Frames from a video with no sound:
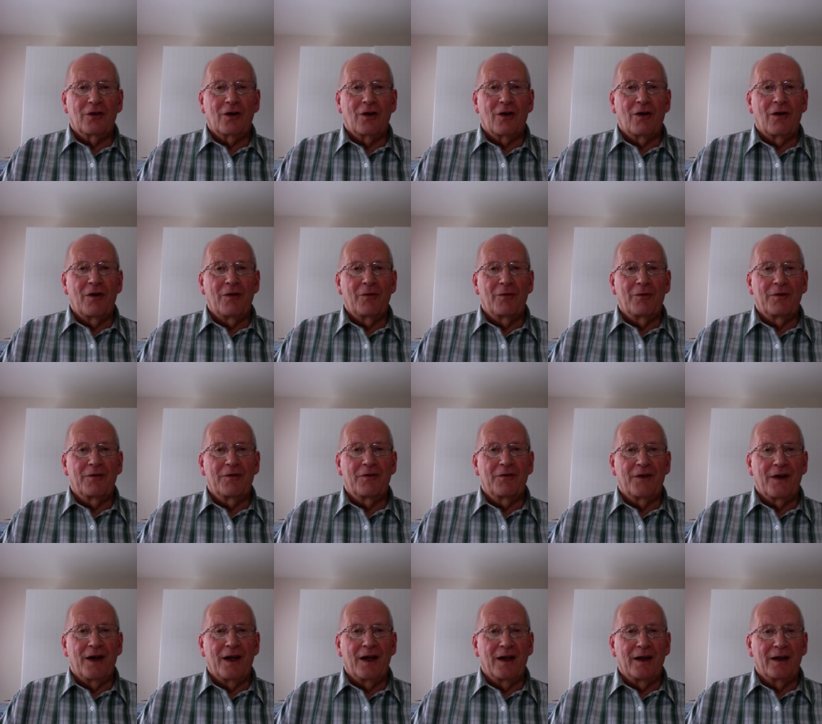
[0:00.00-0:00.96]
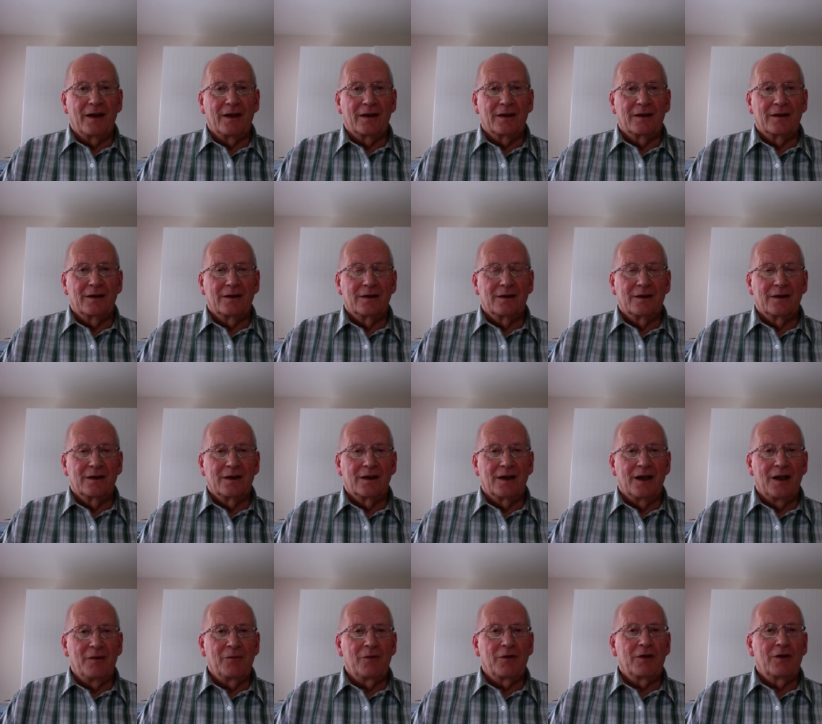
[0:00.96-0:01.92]
Corinth was failing,
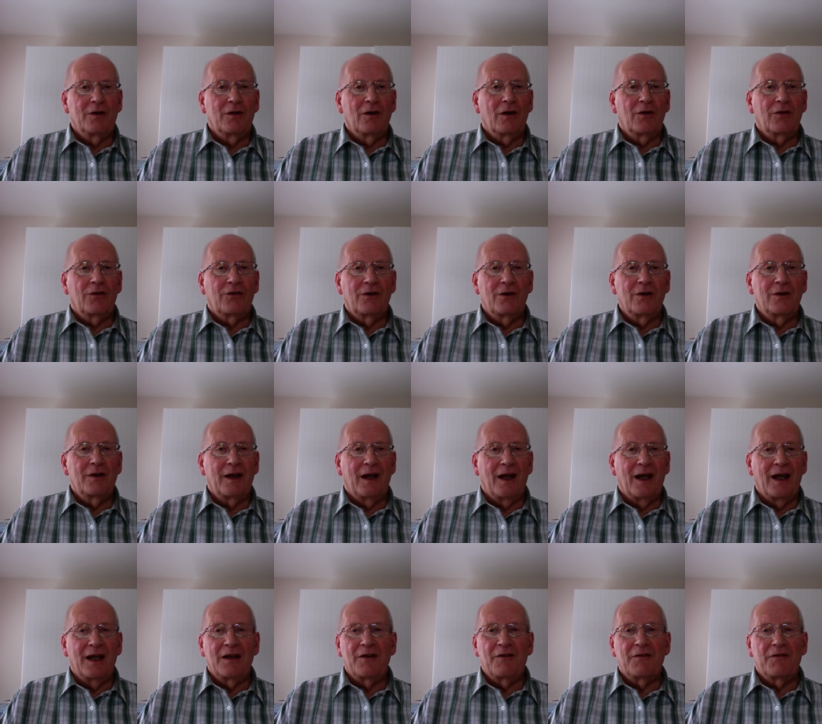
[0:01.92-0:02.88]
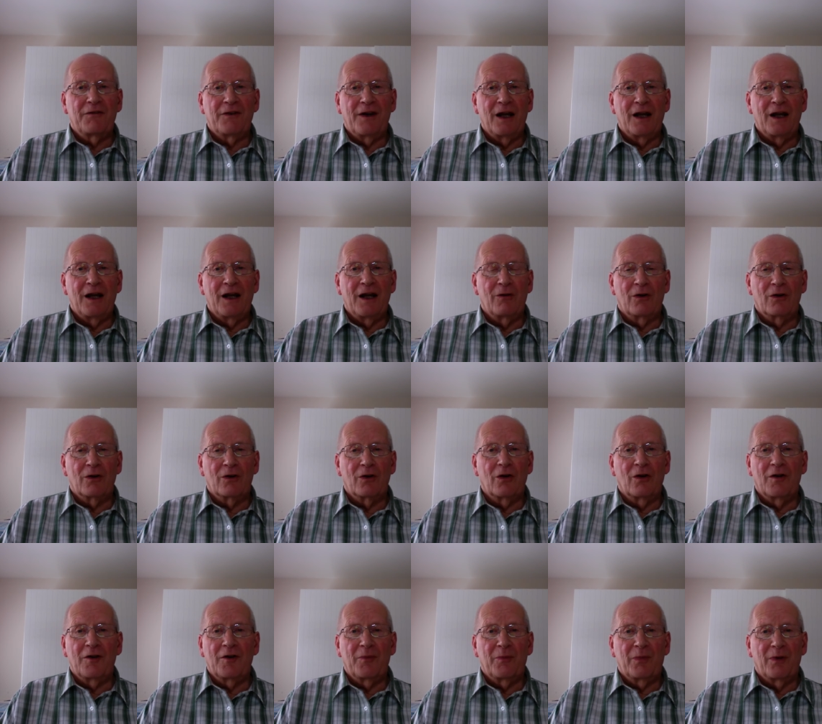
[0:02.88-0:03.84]
it was not due to any failure on
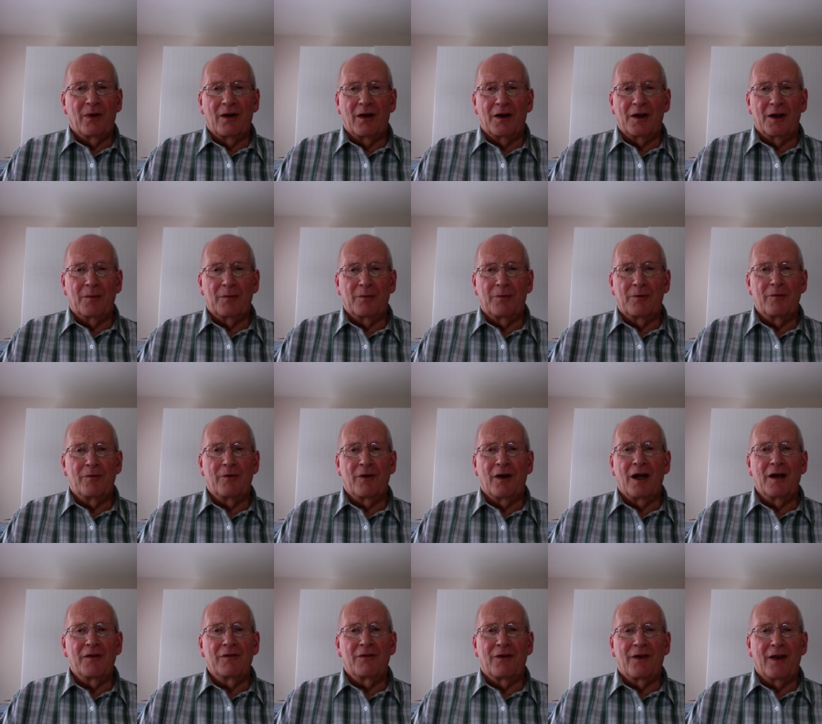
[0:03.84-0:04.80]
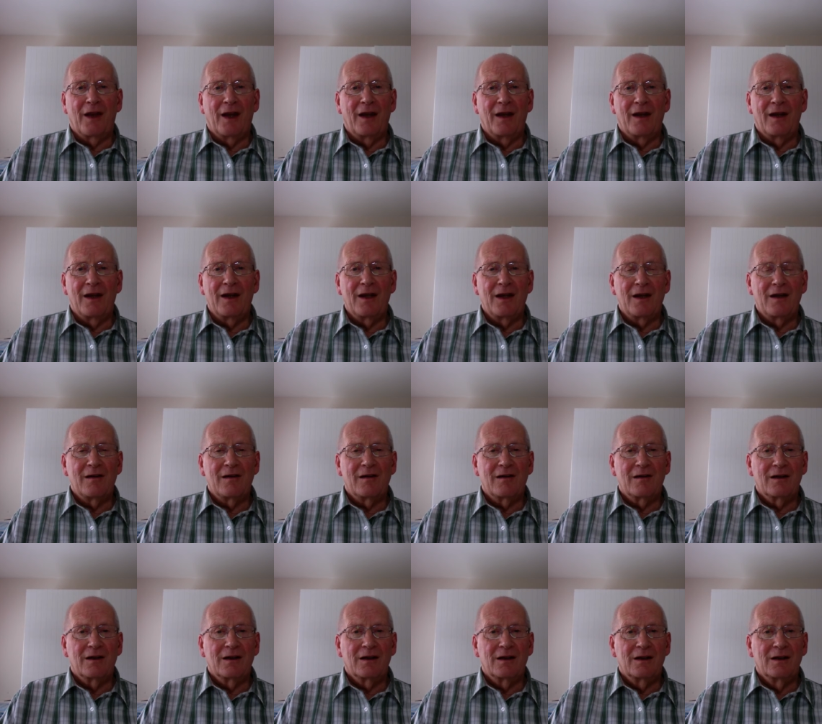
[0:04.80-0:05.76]
God's part to provide for their needs,
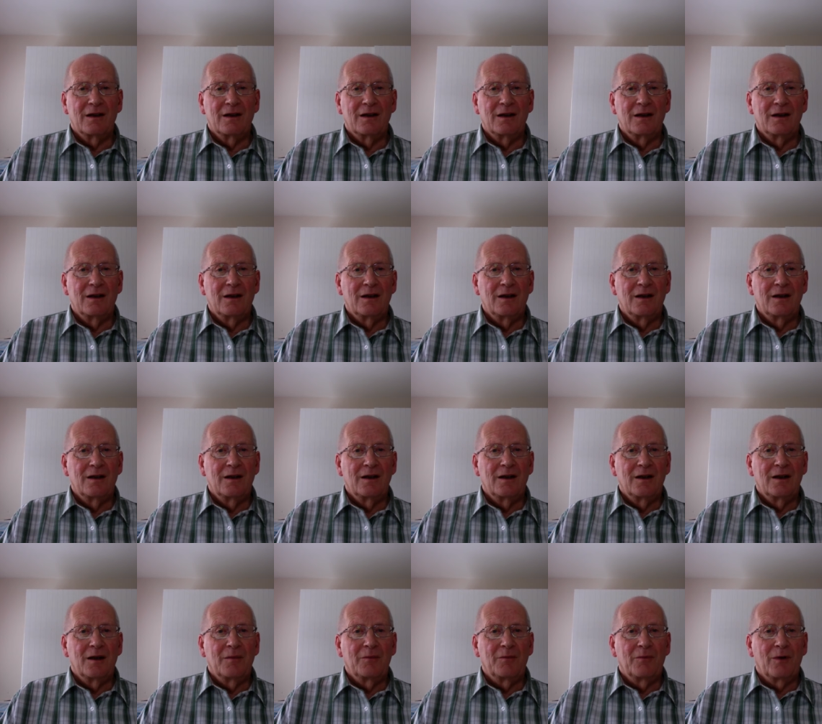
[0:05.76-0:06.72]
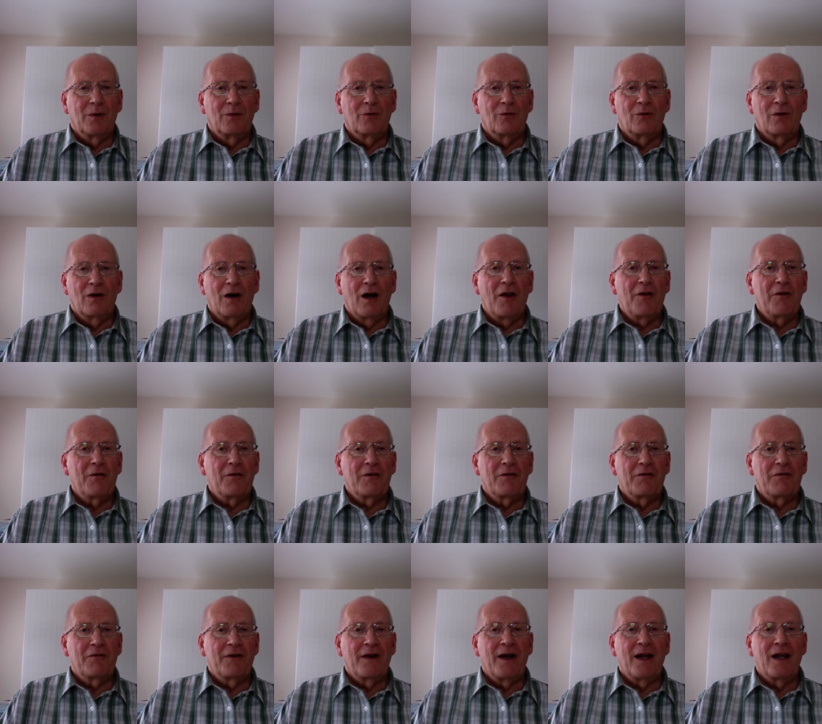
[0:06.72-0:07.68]
but rather a
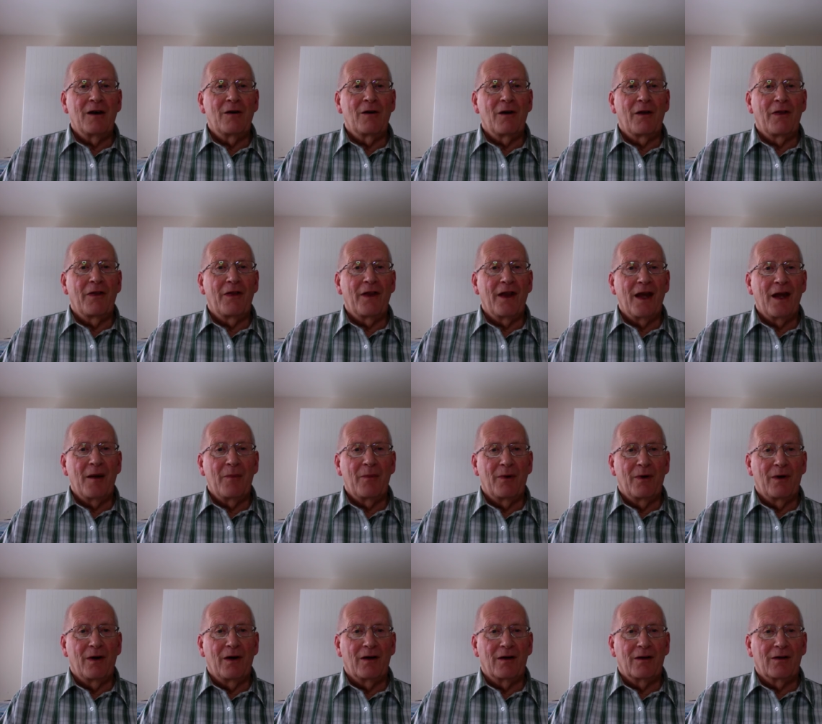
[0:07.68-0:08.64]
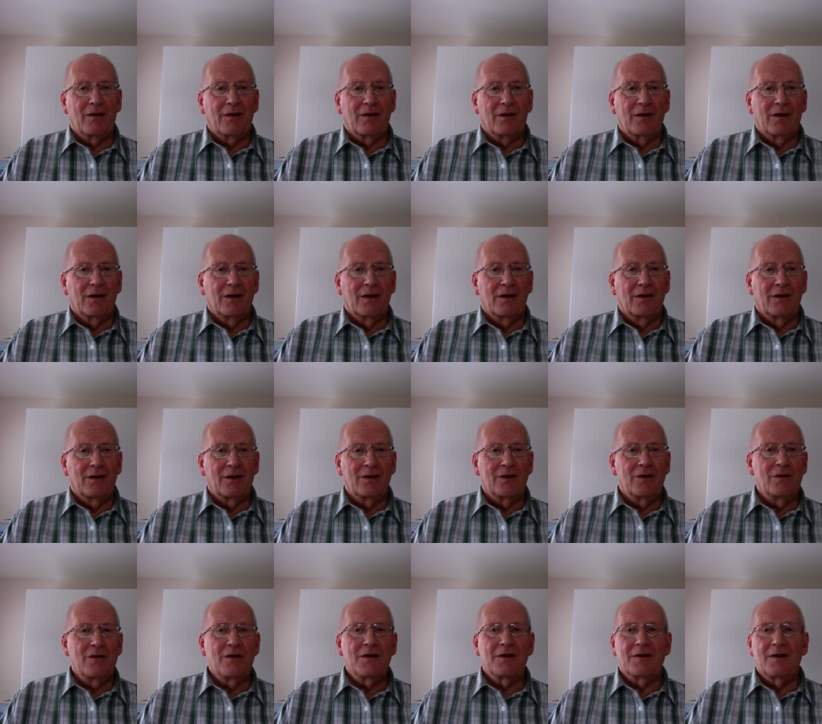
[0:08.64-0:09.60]
failure on their part to
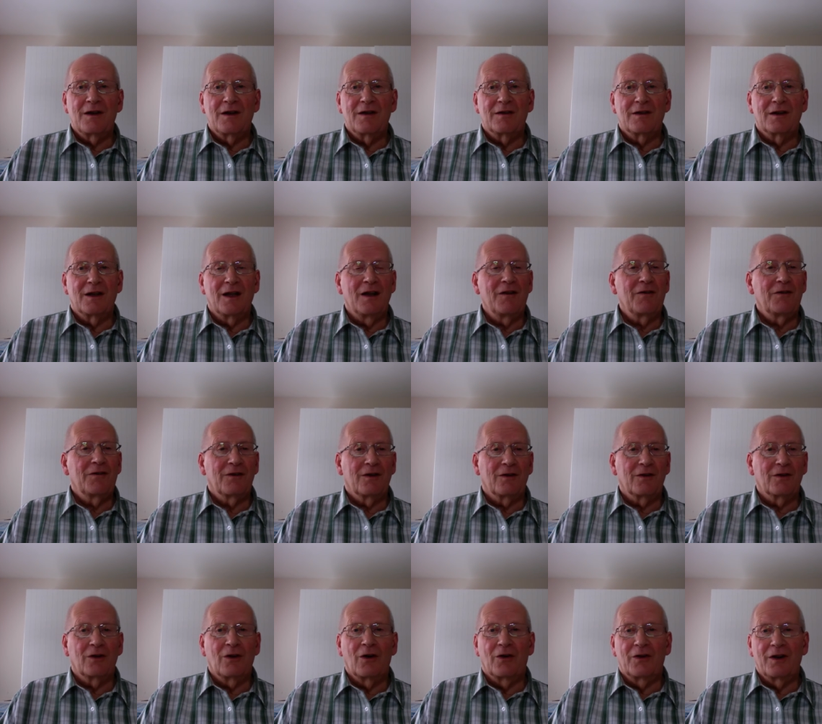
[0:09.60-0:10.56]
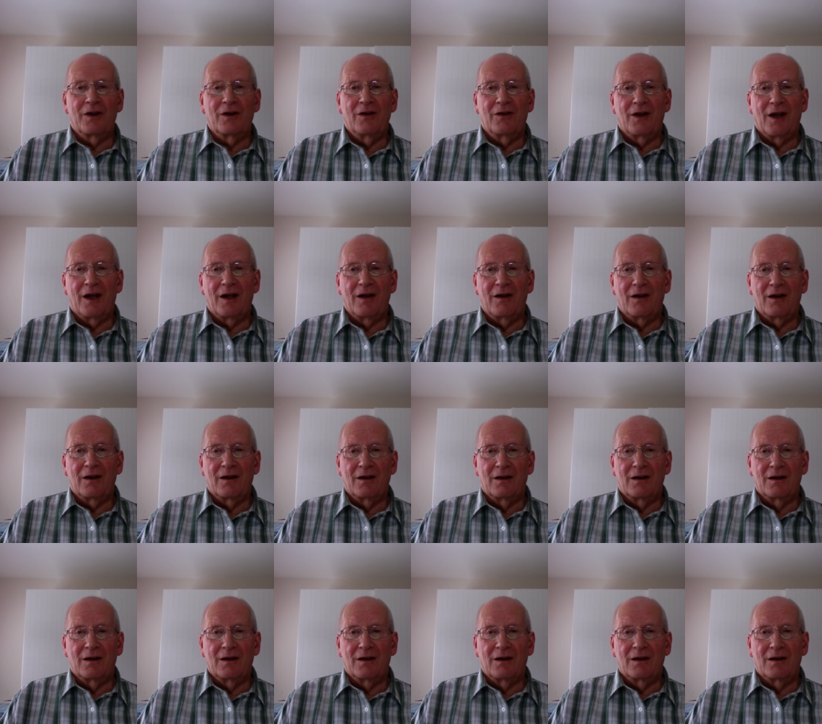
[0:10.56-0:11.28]
use these gifts as God intended.